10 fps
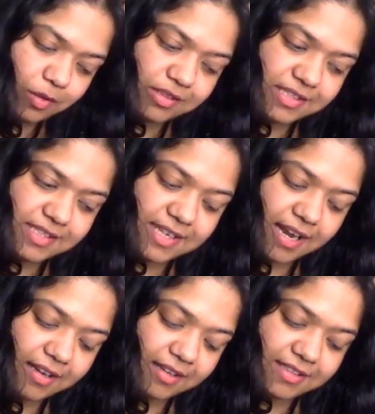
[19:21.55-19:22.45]
All this
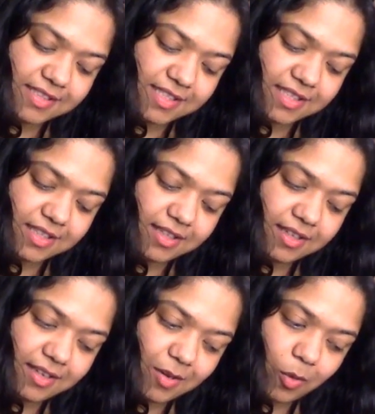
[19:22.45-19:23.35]
stagnancy,
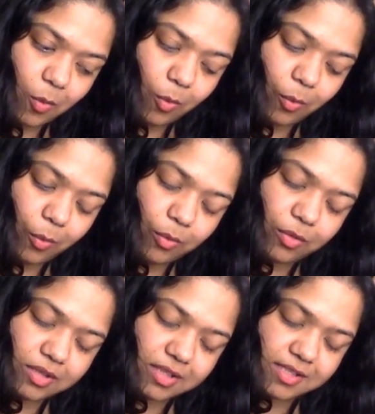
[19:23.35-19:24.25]

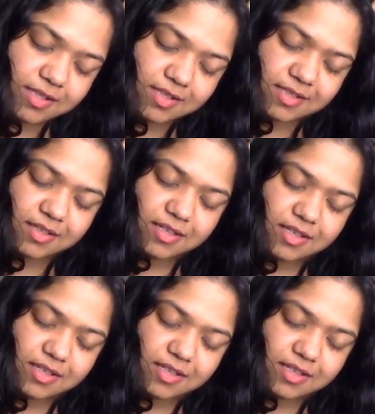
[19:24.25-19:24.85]
all this